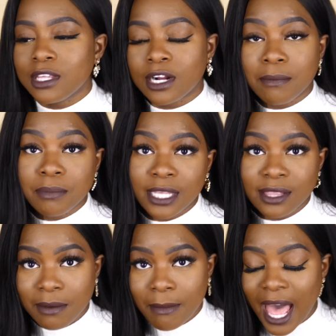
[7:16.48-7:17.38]
they're
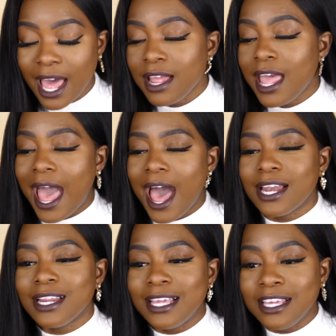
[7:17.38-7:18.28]
completely matte.
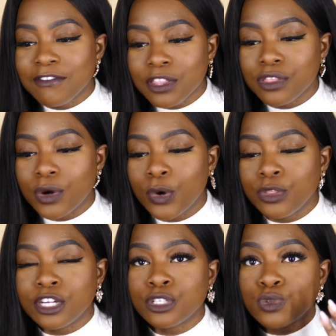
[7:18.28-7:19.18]
And even though
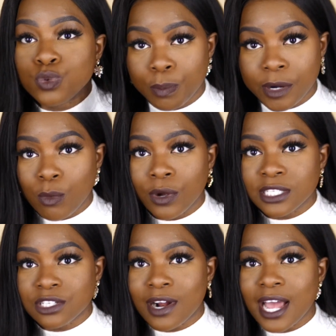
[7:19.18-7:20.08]
they're super
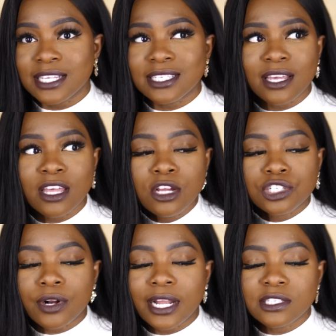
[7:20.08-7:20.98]
moisturizing,
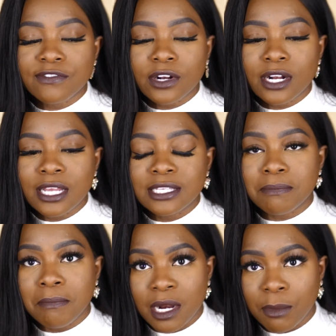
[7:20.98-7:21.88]
transfer is
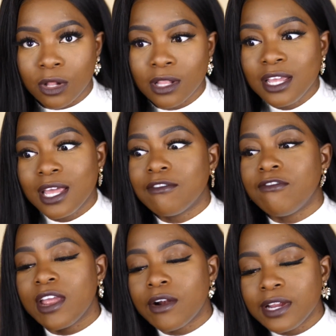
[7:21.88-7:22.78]
minimal. It
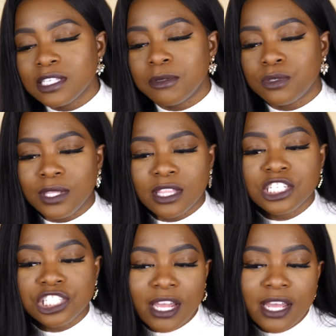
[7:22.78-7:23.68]
varies between the
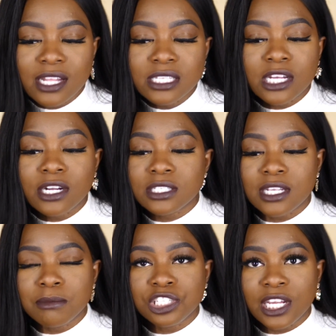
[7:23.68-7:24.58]
shades. There are
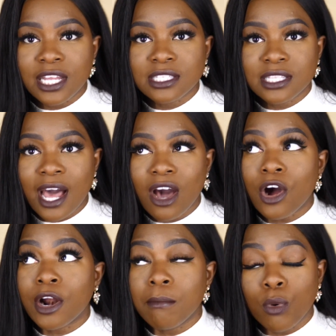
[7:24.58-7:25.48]
some shades that
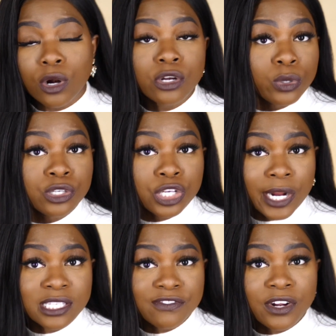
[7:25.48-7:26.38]
are more
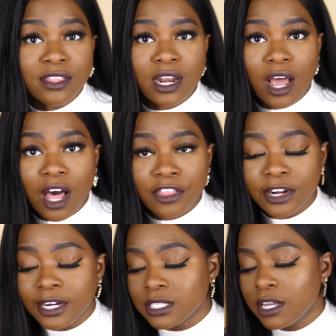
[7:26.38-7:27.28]
transfer than
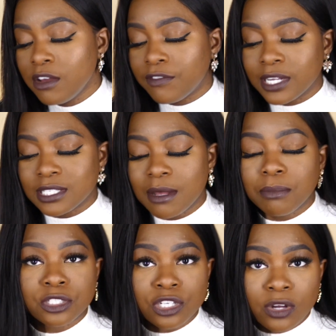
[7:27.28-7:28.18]
others. For
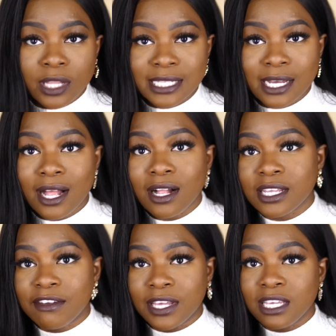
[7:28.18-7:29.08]
example, Cioccolata
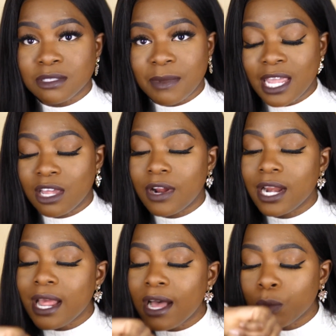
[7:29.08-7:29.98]
Calda, if I kiss my hand
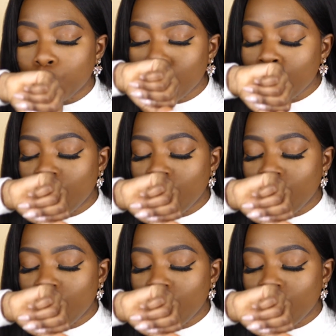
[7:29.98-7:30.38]
right now,